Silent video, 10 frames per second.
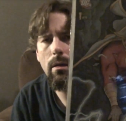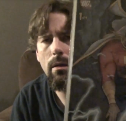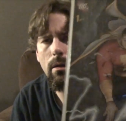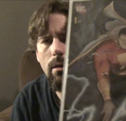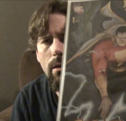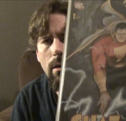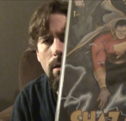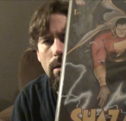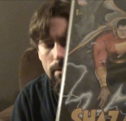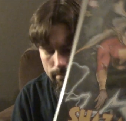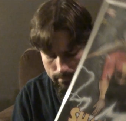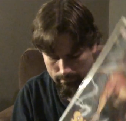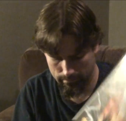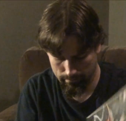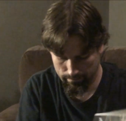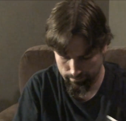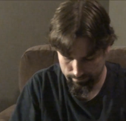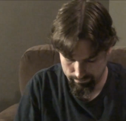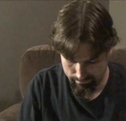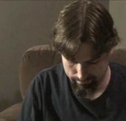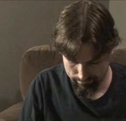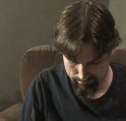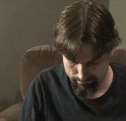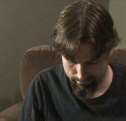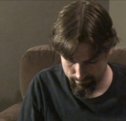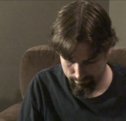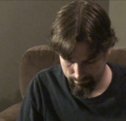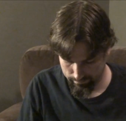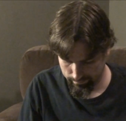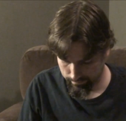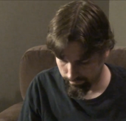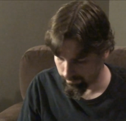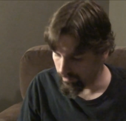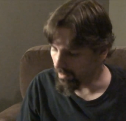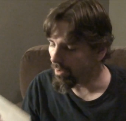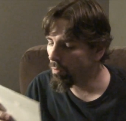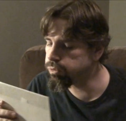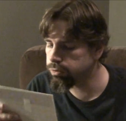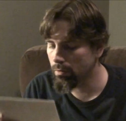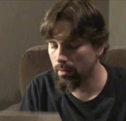(no one is talking)